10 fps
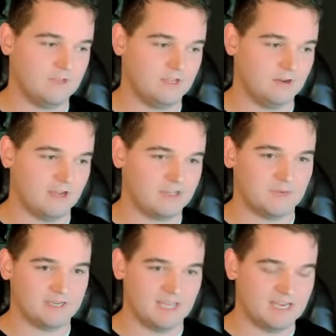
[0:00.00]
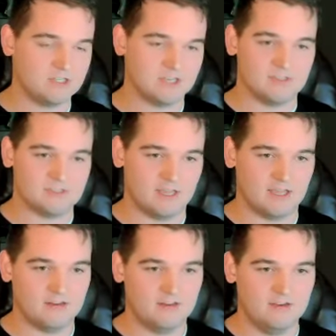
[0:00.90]
expectations,
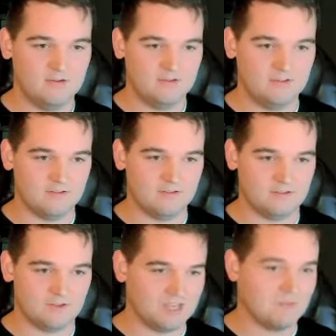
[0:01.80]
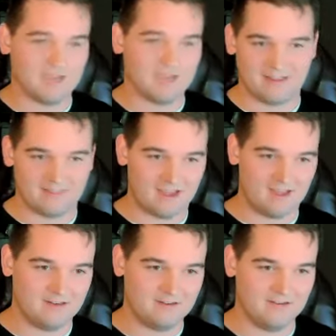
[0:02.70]
that you'll keep getting
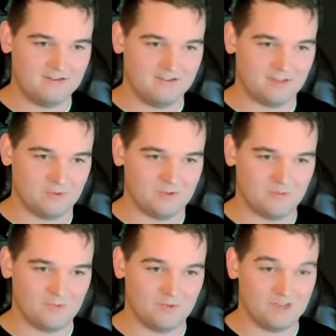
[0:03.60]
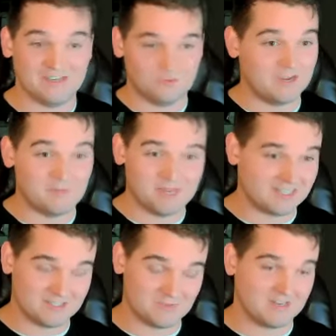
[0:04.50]
that. Like we can be a
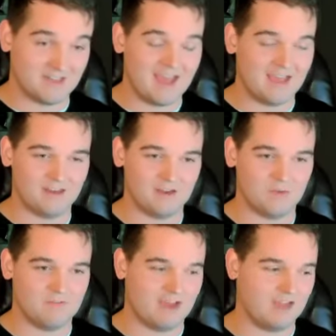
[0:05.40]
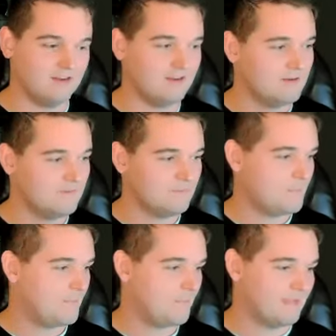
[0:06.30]
testament to that. We've had
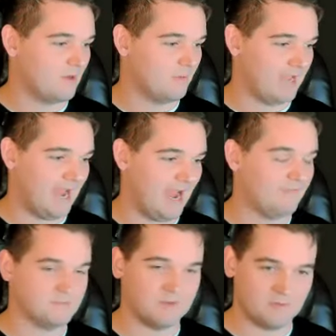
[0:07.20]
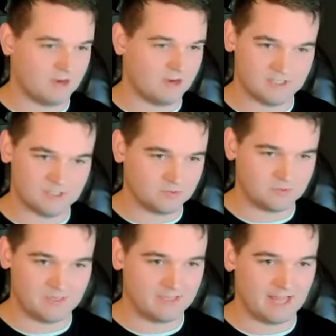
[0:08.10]
probably half as many projects
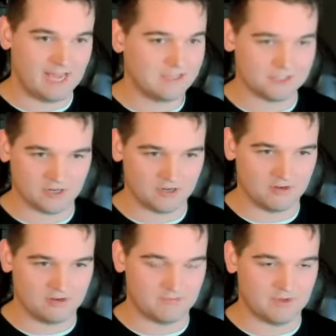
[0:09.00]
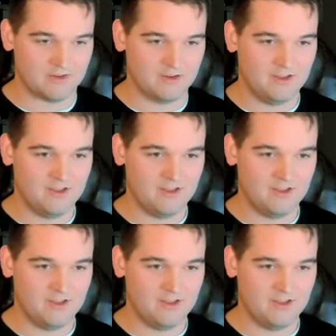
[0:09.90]
as we did last year, but